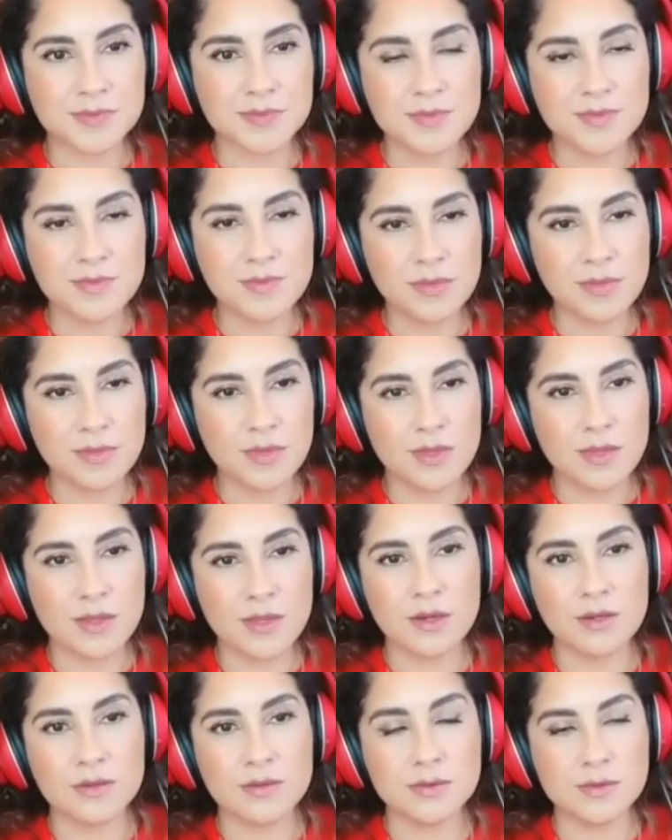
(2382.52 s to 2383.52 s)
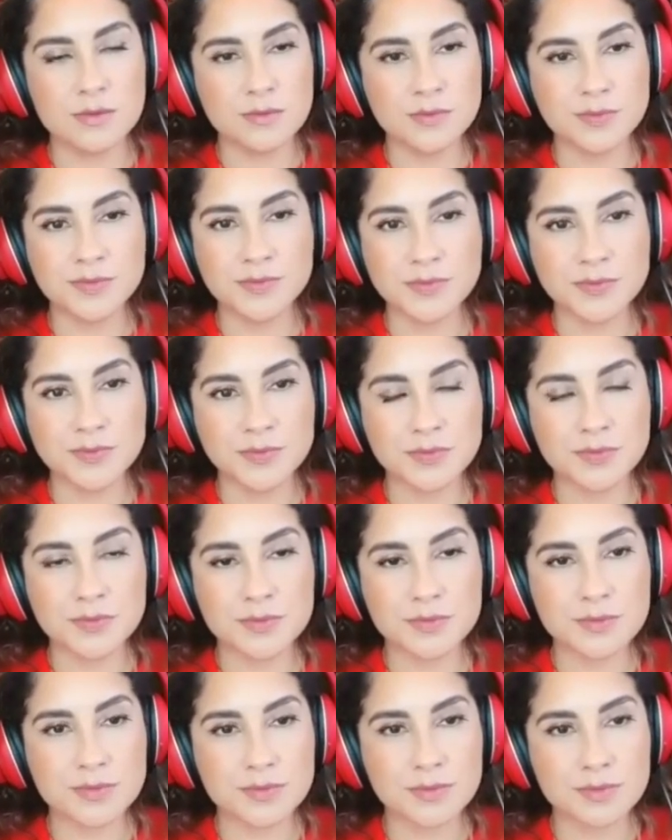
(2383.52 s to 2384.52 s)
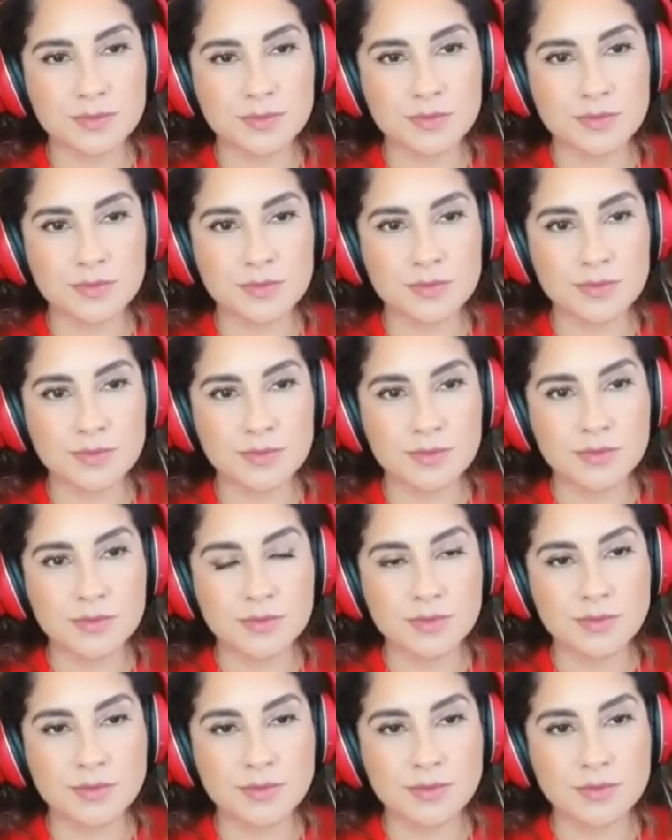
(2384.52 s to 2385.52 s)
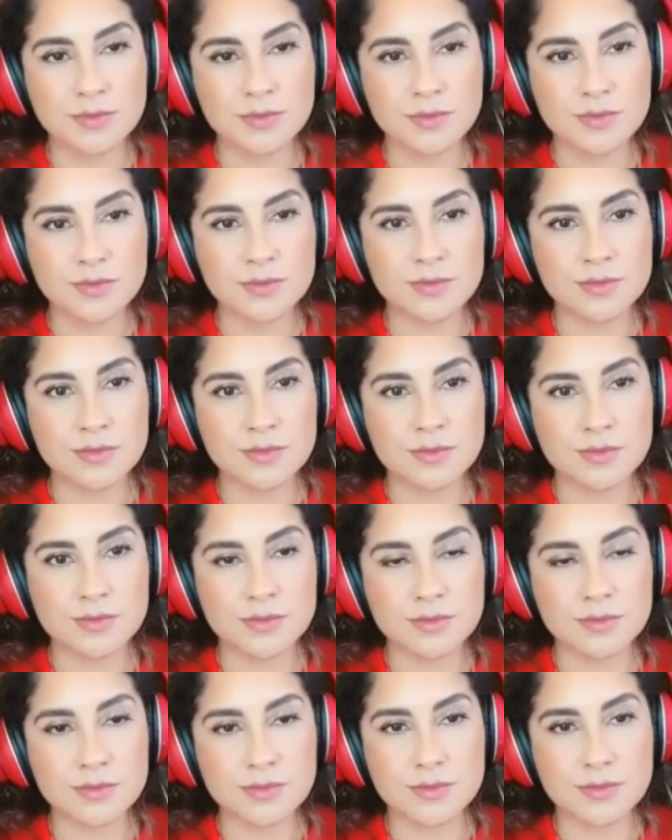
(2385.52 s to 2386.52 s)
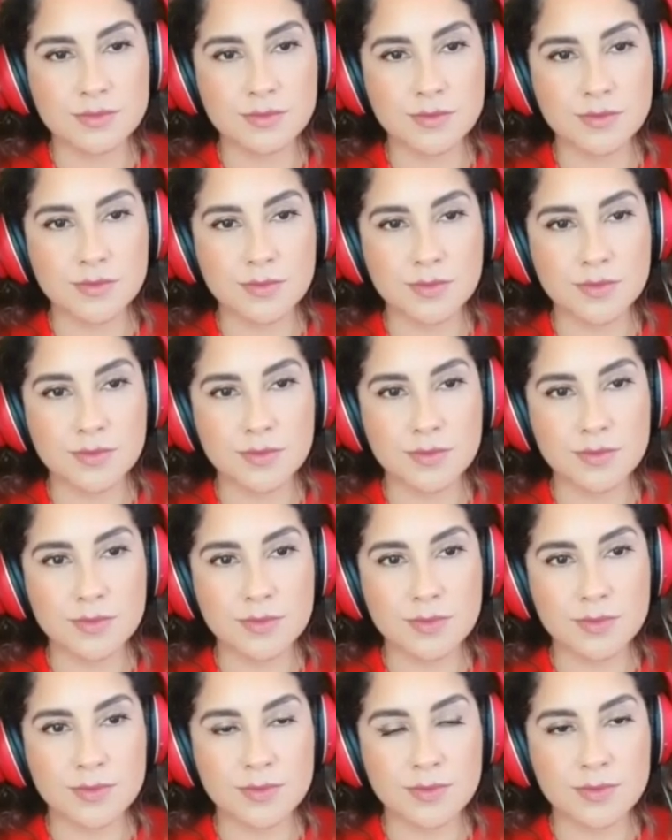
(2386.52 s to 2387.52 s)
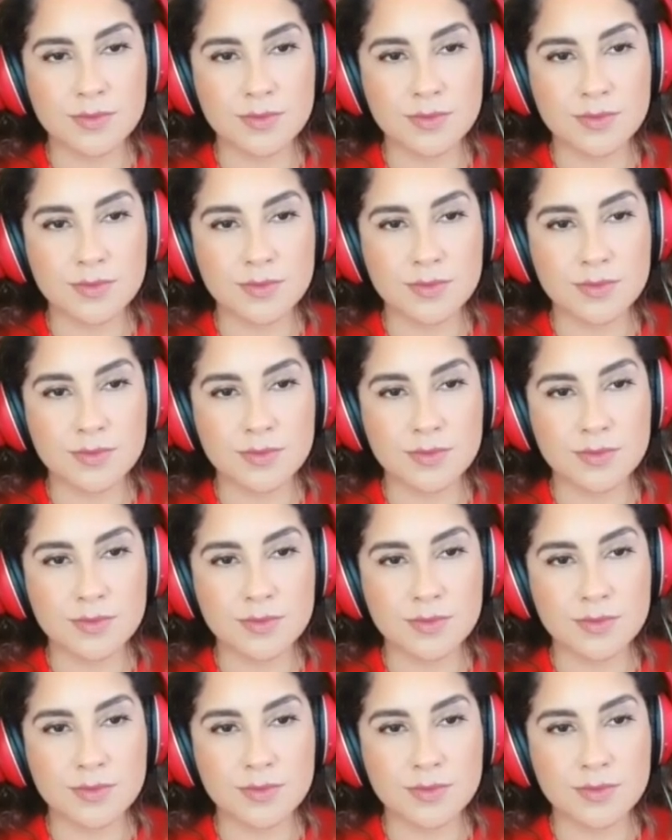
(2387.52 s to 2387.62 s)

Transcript: (silent)